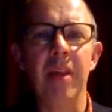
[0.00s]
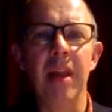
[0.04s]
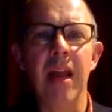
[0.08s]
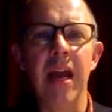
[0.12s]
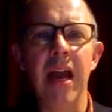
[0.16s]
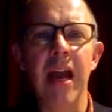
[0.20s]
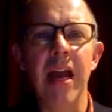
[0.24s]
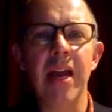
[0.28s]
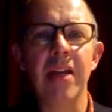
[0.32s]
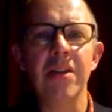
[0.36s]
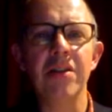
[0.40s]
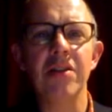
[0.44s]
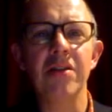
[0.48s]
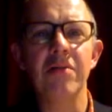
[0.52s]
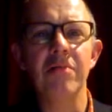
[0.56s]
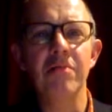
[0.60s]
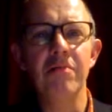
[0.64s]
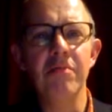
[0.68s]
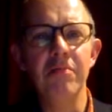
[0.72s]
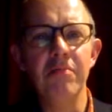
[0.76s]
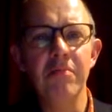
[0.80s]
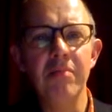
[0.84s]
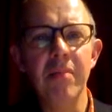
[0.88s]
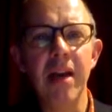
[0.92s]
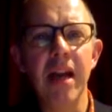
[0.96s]
As
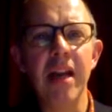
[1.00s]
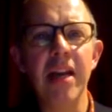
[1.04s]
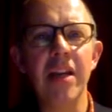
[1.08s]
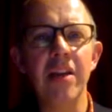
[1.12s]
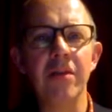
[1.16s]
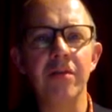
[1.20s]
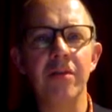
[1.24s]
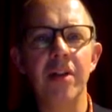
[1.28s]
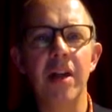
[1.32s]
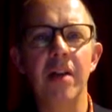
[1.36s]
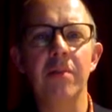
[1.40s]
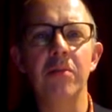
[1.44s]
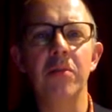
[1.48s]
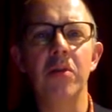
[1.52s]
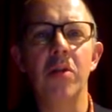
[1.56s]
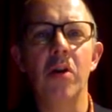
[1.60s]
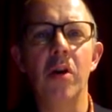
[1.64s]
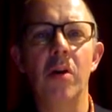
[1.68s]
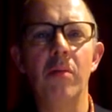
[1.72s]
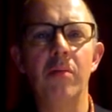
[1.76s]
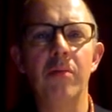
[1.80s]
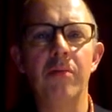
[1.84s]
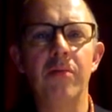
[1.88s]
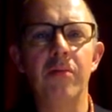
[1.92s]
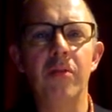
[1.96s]
many of them
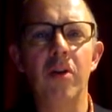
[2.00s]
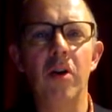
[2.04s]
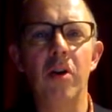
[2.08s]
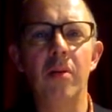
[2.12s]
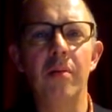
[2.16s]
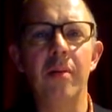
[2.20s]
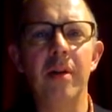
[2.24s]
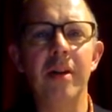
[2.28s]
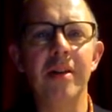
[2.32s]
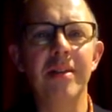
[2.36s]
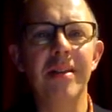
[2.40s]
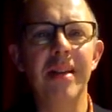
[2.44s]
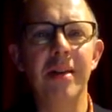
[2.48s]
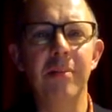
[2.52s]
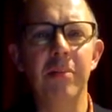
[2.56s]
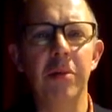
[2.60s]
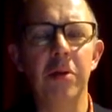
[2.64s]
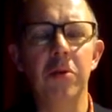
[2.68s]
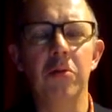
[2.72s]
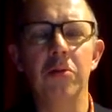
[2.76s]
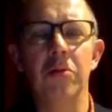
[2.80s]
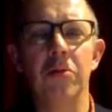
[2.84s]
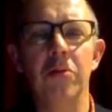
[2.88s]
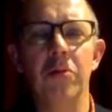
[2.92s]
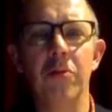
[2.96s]
come from a
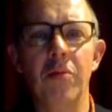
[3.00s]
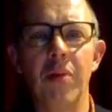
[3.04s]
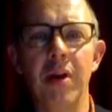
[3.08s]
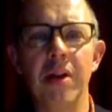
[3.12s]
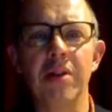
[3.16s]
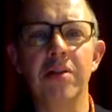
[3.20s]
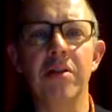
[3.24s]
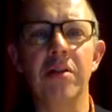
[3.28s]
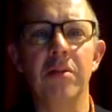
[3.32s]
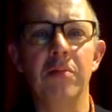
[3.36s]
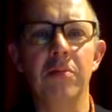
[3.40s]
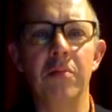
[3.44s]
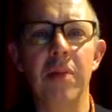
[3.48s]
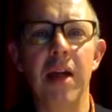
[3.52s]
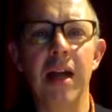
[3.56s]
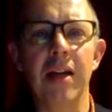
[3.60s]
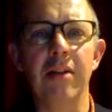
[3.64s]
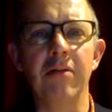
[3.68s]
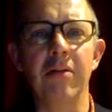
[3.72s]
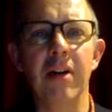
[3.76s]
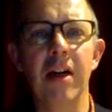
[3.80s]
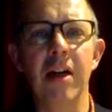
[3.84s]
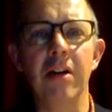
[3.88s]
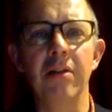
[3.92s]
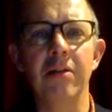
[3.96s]
typical Western
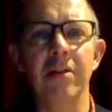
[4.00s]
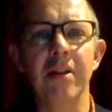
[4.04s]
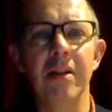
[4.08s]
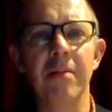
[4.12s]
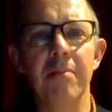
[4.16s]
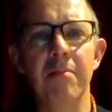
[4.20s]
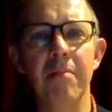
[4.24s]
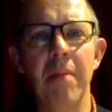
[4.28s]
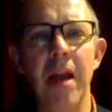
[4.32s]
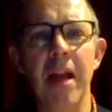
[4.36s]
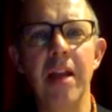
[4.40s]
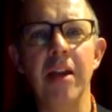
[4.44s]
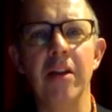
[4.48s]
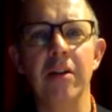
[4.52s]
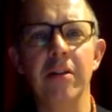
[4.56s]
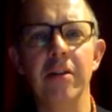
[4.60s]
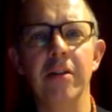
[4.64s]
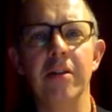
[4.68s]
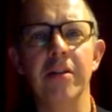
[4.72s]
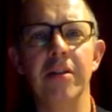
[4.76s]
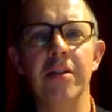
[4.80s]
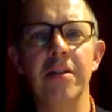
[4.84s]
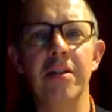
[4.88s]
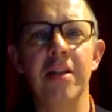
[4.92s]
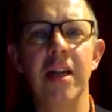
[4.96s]
background and may not
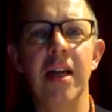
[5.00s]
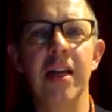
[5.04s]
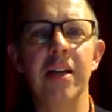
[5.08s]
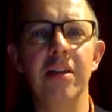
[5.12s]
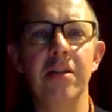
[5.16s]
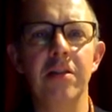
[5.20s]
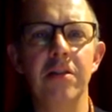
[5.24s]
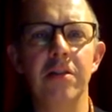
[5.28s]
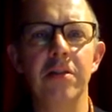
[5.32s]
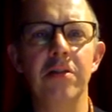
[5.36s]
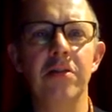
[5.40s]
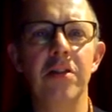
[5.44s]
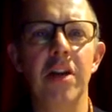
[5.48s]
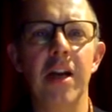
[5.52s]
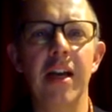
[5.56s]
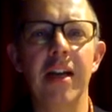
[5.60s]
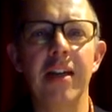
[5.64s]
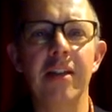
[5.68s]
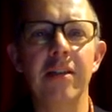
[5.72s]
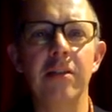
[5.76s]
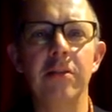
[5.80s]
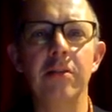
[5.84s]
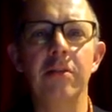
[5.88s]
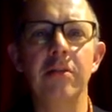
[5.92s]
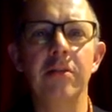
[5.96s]
understand the
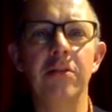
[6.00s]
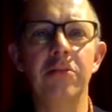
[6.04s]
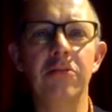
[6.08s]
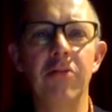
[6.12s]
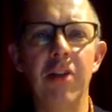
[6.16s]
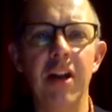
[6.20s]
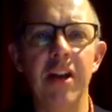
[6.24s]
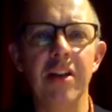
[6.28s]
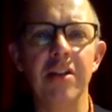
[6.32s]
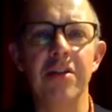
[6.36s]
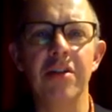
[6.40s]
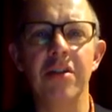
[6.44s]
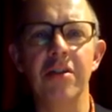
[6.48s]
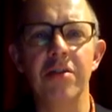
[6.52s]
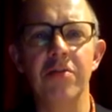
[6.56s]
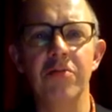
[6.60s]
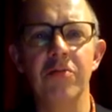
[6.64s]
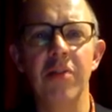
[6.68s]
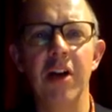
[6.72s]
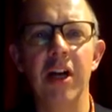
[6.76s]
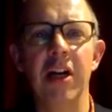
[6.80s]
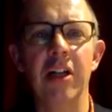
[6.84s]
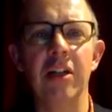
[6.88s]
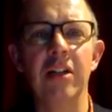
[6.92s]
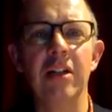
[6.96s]
societal trends as
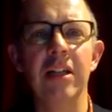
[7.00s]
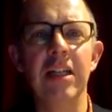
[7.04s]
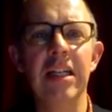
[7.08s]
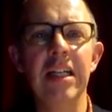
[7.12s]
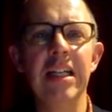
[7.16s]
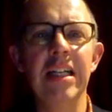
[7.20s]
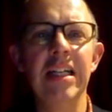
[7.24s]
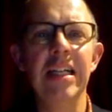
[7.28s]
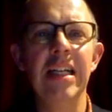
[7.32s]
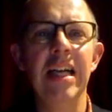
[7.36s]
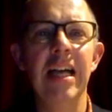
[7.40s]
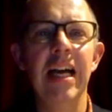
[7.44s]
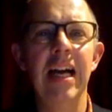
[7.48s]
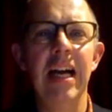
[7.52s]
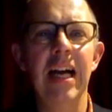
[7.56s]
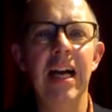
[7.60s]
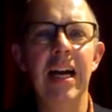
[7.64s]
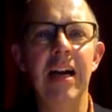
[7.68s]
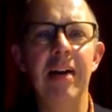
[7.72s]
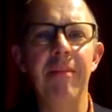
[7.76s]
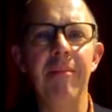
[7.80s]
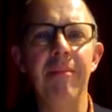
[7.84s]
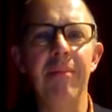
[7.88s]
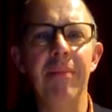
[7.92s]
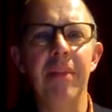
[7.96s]
well
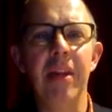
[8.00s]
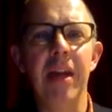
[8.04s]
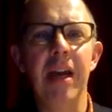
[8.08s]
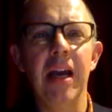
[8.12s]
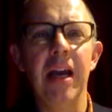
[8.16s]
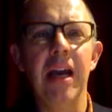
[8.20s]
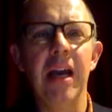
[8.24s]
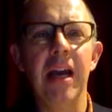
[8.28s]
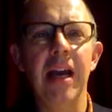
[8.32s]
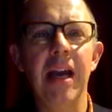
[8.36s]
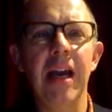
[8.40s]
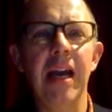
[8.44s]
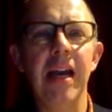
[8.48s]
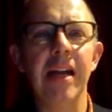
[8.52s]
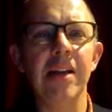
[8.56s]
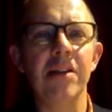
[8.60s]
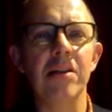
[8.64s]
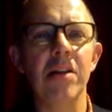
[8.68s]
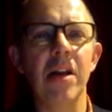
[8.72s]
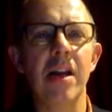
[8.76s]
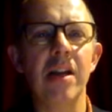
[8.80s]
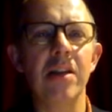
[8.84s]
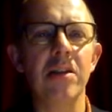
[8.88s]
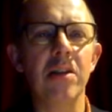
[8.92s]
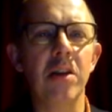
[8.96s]

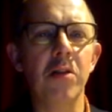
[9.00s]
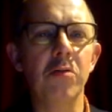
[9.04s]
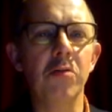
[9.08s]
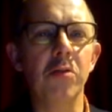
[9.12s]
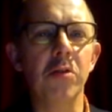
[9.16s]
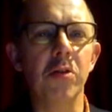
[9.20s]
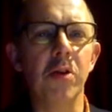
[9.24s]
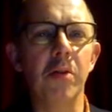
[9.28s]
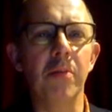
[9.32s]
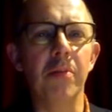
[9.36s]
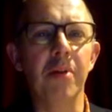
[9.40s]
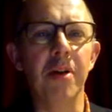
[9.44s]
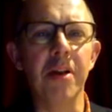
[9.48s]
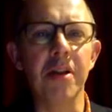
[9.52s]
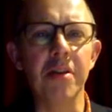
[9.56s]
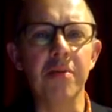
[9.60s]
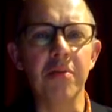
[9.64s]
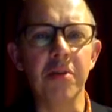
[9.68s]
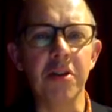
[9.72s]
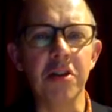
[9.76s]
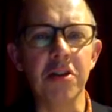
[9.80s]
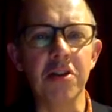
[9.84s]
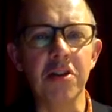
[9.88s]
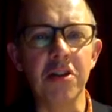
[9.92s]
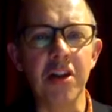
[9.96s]
as local companies,
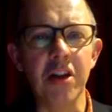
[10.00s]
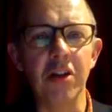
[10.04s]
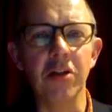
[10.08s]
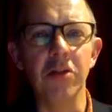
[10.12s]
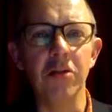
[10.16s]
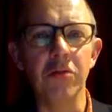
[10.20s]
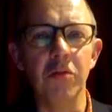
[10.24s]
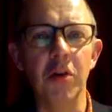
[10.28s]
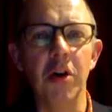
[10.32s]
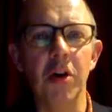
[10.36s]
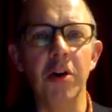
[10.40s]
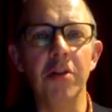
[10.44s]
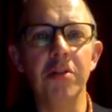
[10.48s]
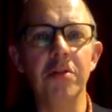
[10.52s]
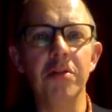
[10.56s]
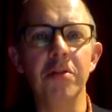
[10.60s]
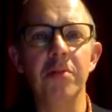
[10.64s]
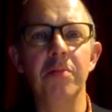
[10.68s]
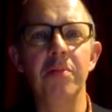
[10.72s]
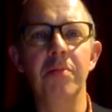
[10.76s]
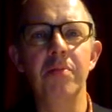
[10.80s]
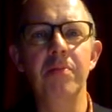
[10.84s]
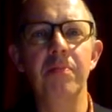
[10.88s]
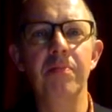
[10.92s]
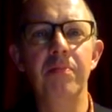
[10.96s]
but still want to
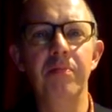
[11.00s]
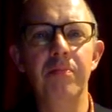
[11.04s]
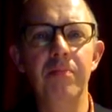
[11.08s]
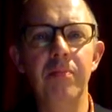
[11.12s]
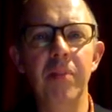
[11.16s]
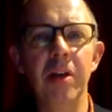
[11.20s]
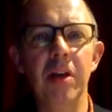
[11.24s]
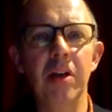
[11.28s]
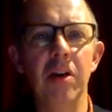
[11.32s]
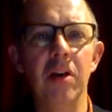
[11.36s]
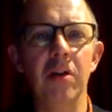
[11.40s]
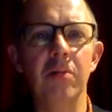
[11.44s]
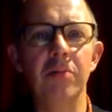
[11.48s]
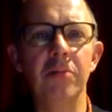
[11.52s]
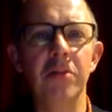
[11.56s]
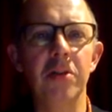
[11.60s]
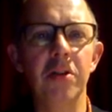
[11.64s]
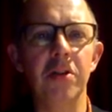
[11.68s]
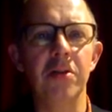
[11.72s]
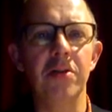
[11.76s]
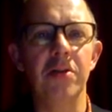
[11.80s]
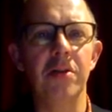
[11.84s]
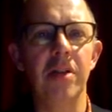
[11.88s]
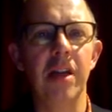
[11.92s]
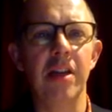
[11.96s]
become
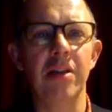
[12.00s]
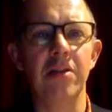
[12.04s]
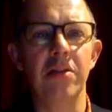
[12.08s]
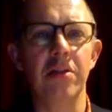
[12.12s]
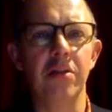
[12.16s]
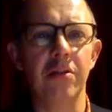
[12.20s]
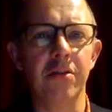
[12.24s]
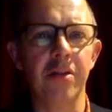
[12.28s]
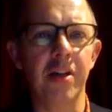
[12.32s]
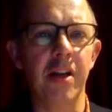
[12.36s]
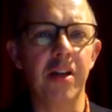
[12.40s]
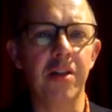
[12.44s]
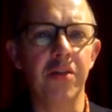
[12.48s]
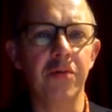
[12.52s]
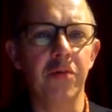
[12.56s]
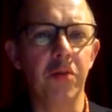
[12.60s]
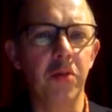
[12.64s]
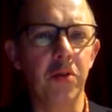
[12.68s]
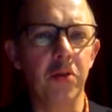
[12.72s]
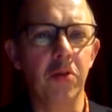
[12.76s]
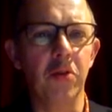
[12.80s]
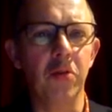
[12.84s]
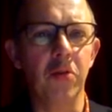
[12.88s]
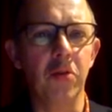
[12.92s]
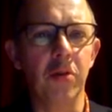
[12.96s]
just as
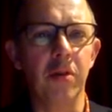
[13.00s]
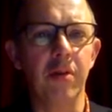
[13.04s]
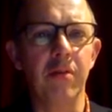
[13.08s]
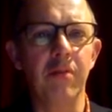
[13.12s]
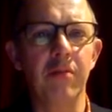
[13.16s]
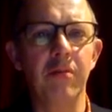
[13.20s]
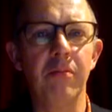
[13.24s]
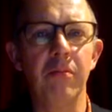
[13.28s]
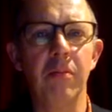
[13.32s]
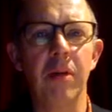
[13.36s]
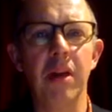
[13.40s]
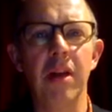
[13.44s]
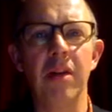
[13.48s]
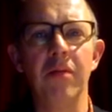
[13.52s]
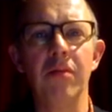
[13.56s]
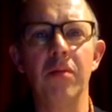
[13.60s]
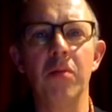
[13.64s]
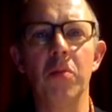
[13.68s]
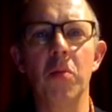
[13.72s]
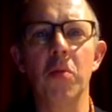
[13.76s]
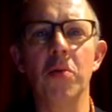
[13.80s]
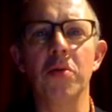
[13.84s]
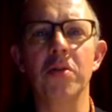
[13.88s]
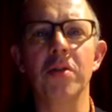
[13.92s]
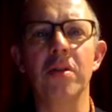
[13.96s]
successful or even
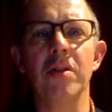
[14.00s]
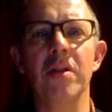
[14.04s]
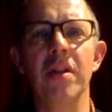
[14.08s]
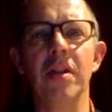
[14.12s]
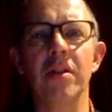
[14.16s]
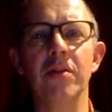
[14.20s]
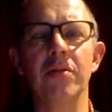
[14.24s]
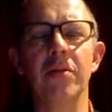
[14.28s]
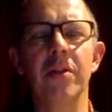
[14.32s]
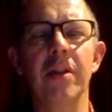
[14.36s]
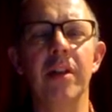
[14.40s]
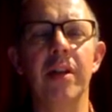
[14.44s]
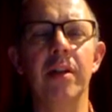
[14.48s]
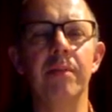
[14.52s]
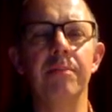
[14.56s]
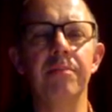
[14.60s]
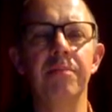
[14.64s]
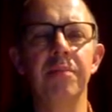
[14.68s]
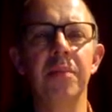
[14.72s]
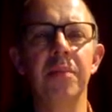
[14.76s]
more successful there.